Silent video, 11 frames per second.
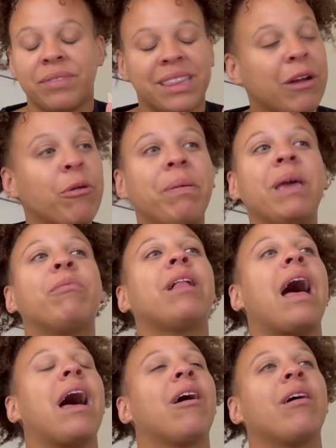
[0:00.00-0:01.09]
There were people
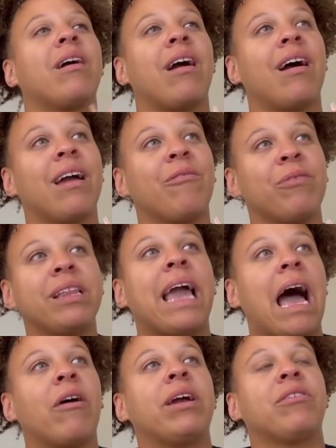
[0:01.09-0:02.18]
really
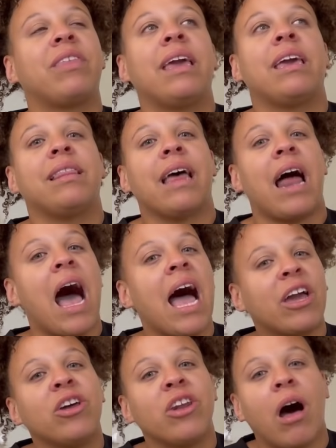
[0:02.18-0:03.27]
out here thinking that I
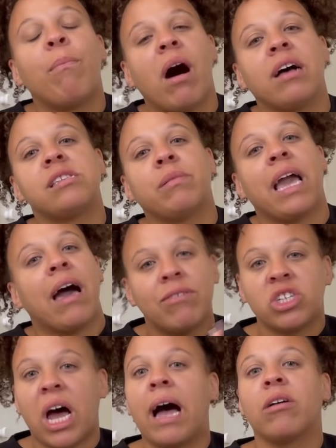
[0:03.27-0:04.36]
could not possibly have a
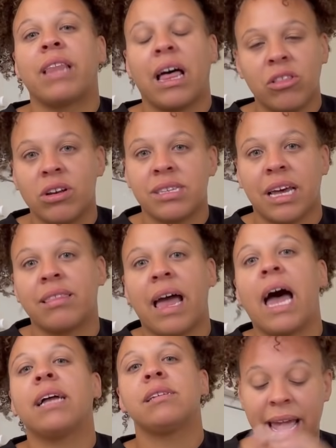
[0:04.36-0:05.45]
child that looks like
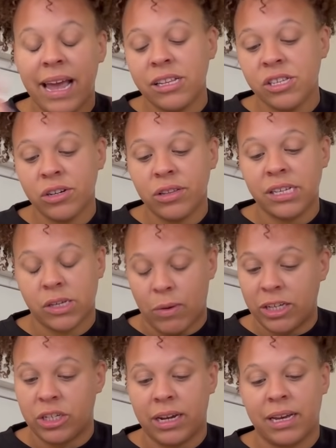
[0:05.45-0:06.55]
that? To answer this
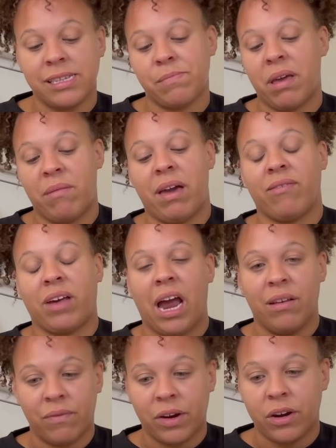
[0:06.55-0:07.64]
question, because maybe I've kind
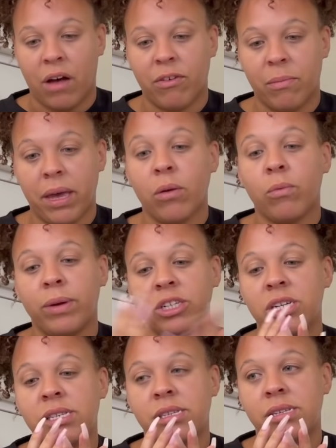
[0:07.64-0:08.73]
of veered off a bit, we
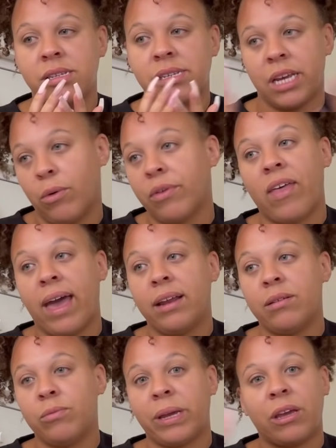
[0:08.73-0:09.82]
just deal with it.
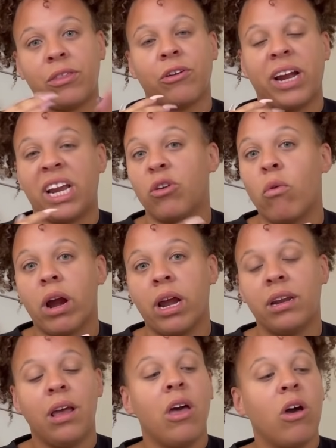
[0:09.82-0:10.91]
We either ignore it,
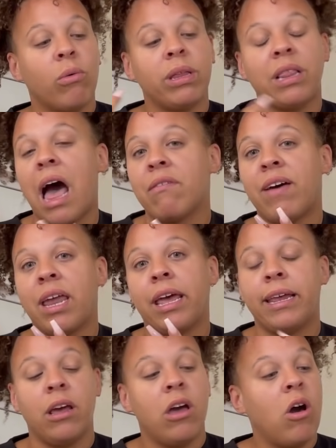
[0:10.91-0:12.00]
we laugh at
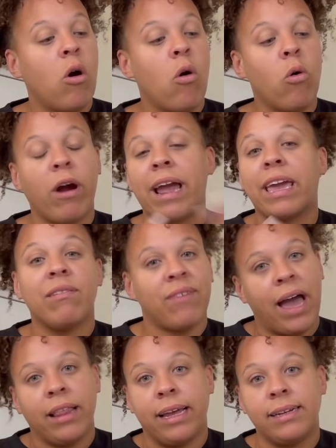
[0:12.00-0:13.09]
it, or I get
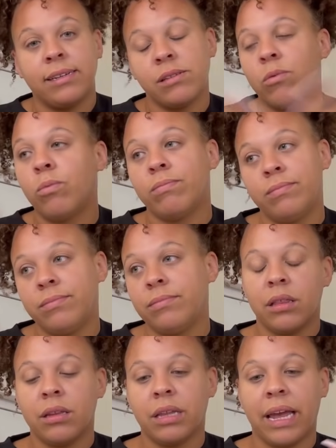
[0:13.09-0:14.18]
violent
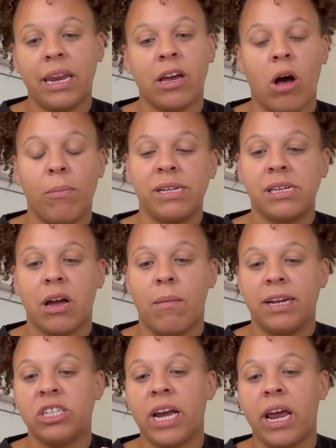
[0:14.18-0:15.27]
lady commenting on
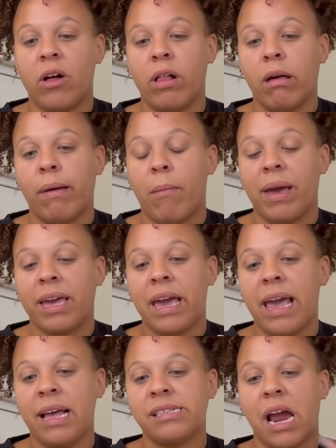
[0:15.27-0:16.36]
my channel about my
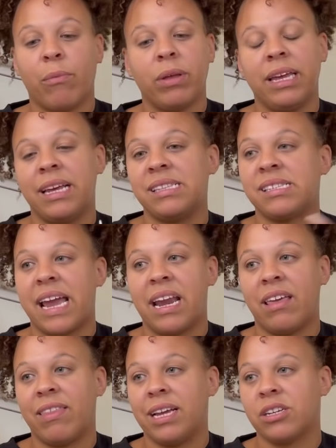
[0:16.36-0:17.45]
kids. I really didn't say
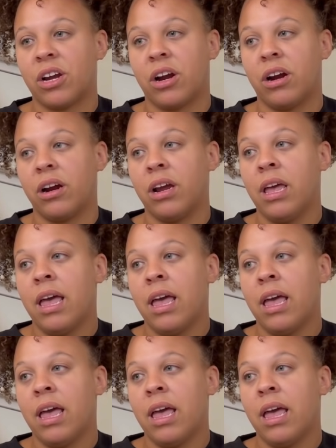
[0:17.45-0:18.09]
anything to her